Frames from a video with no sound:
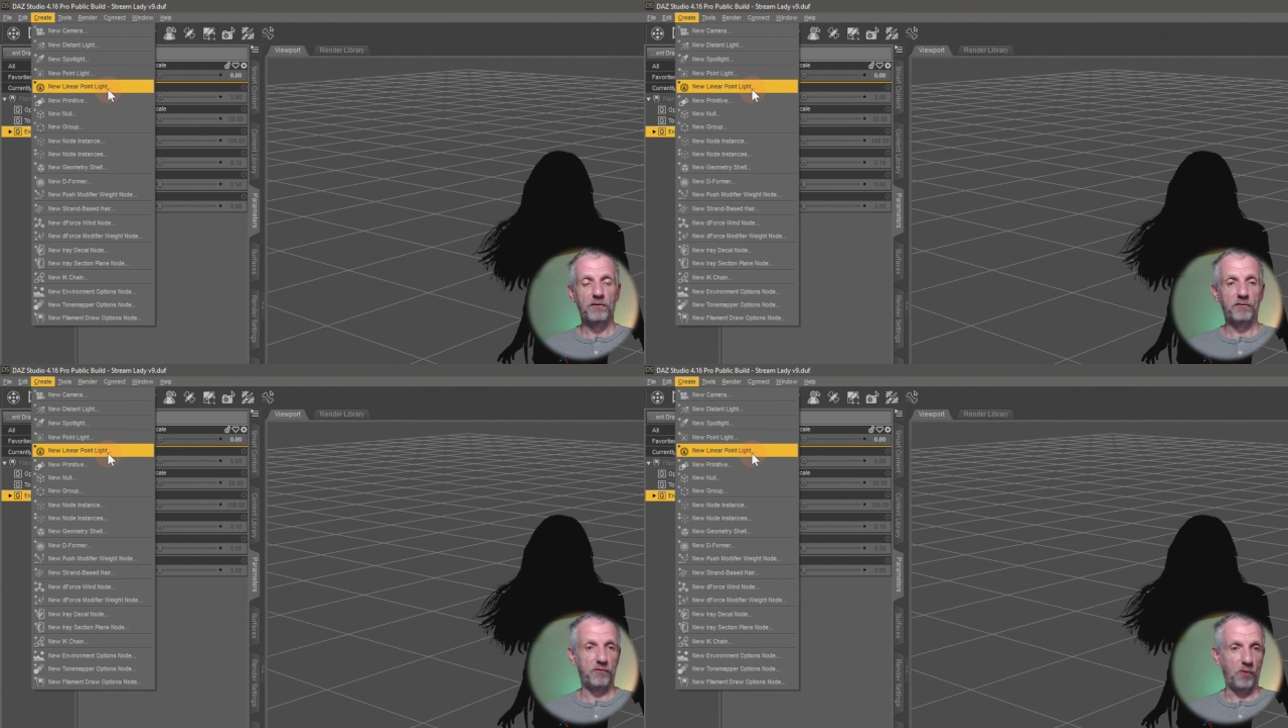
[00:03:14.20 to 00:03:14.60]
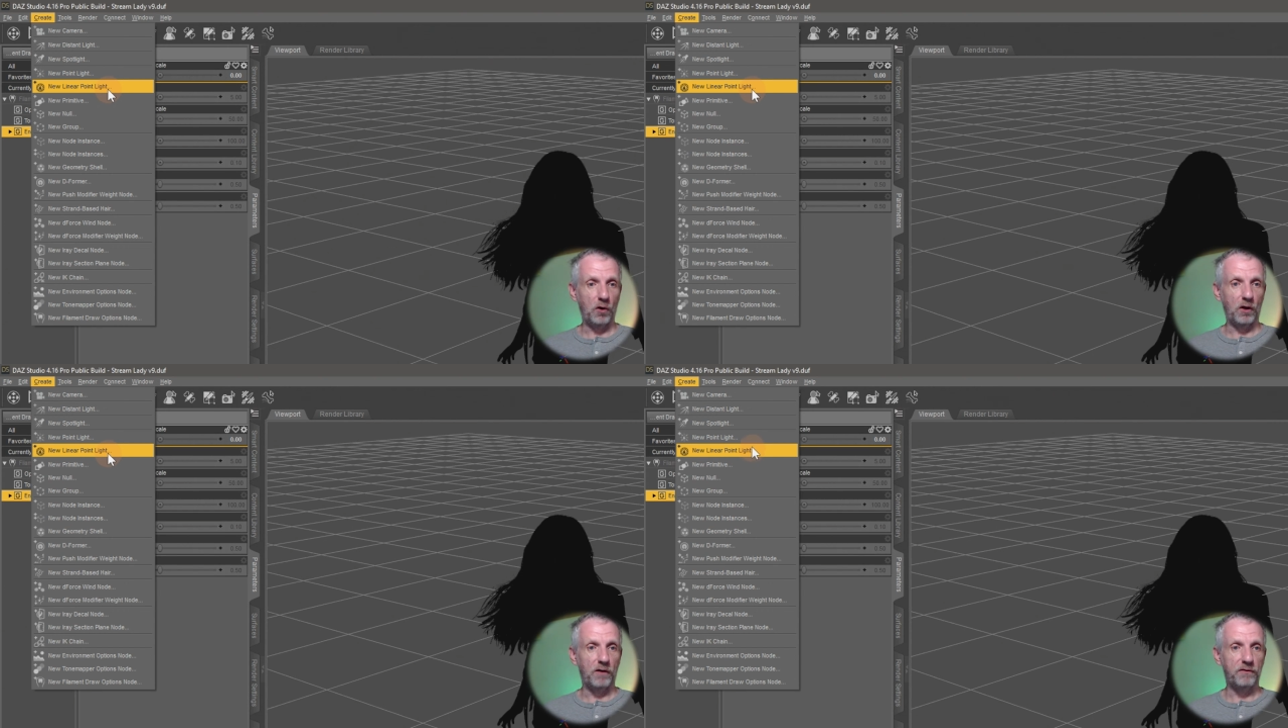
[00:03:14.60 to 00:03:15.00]

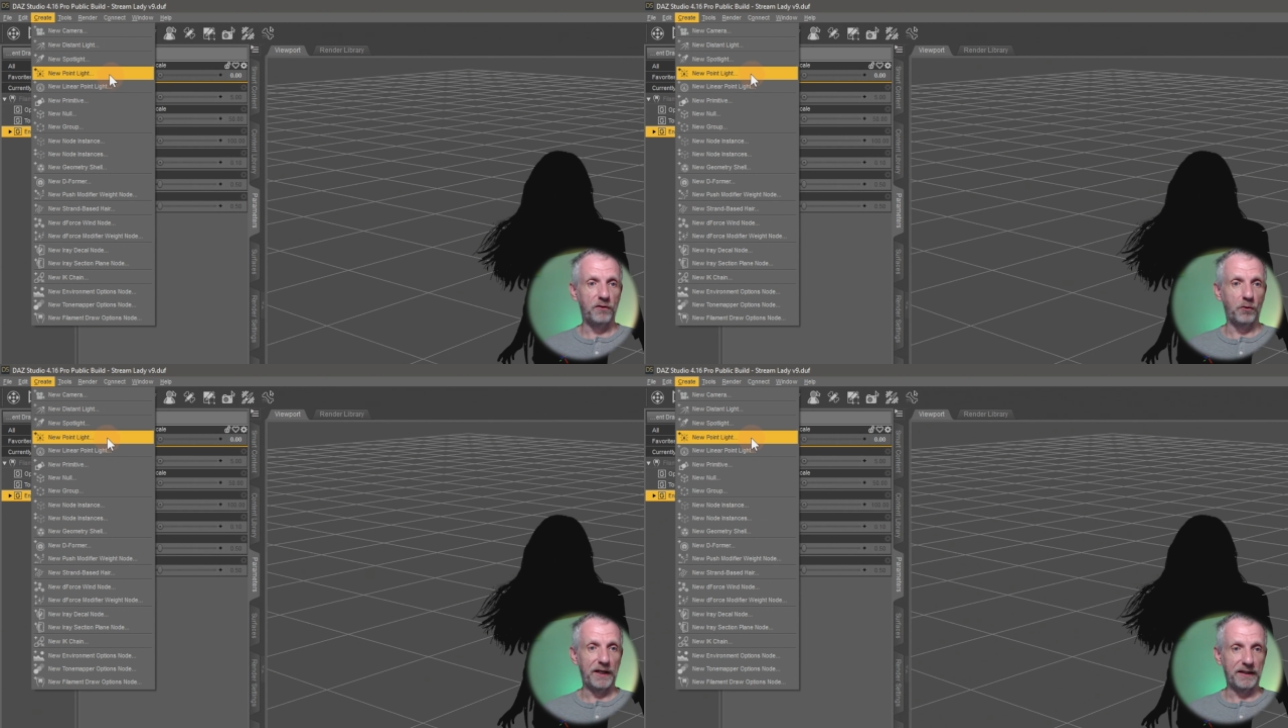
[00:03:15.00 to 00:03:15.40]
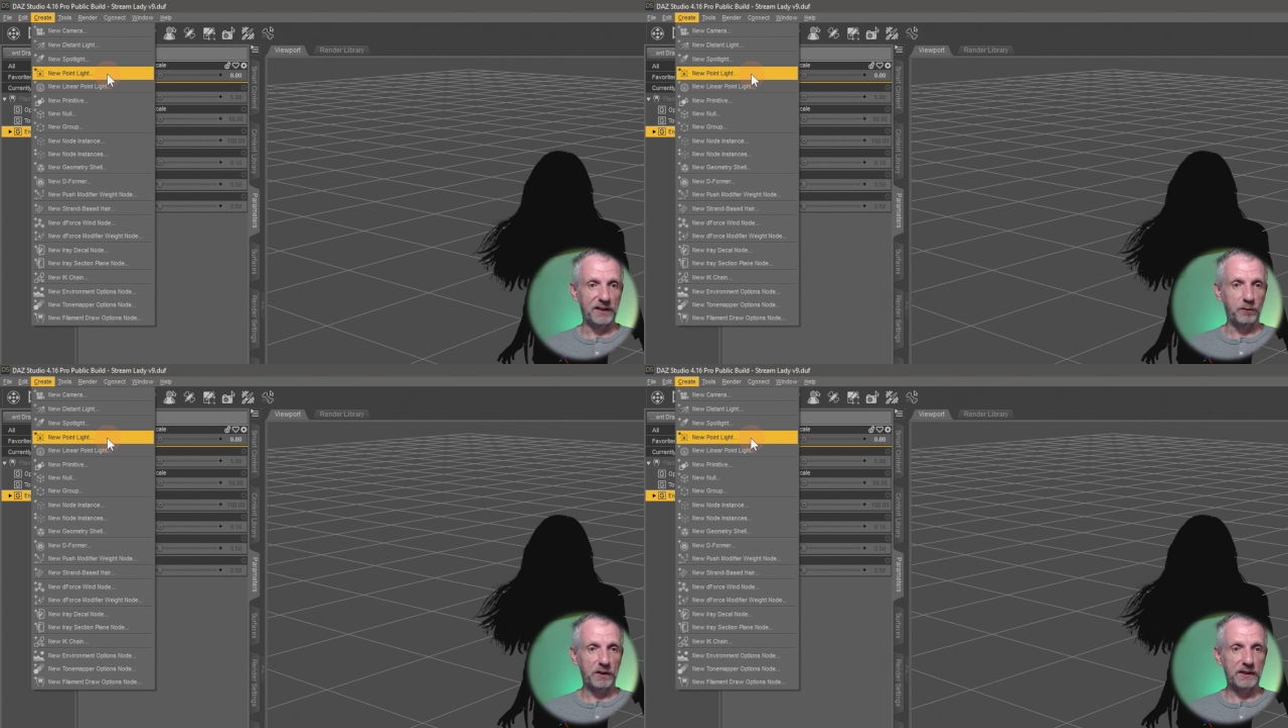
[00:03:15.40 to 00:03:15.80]
fall off the way
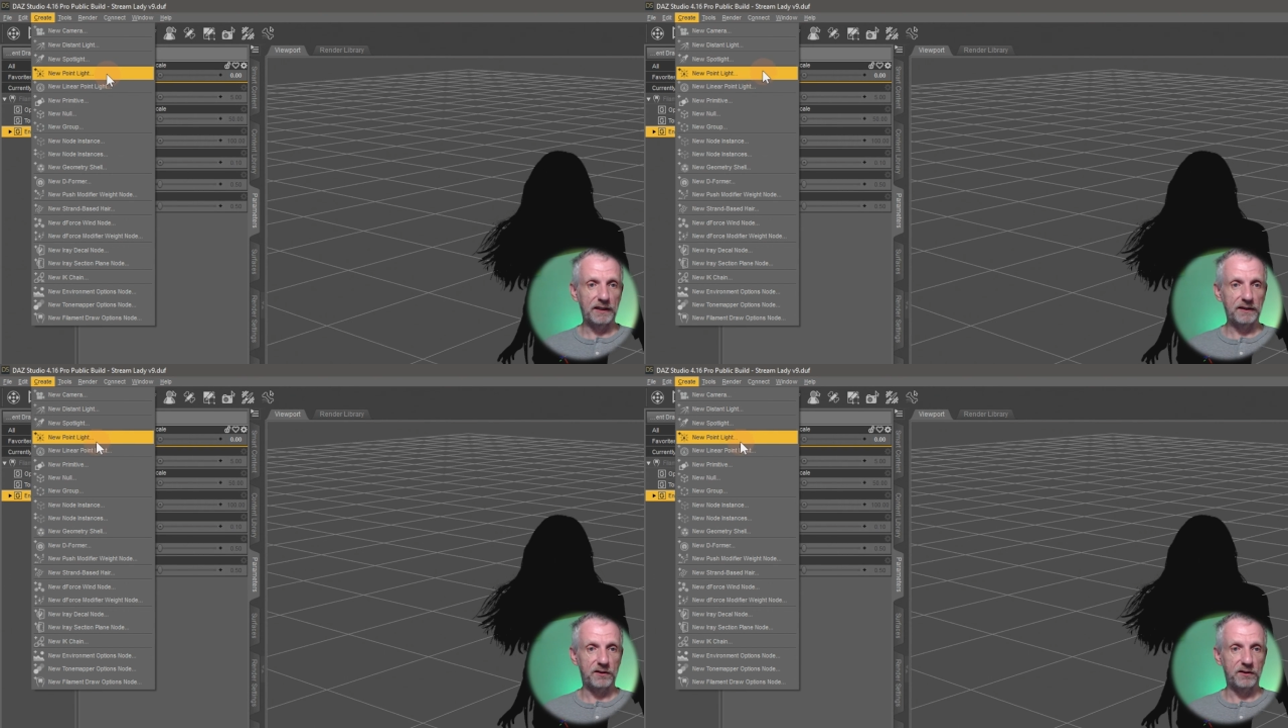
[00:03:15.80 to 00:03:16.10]
this one does.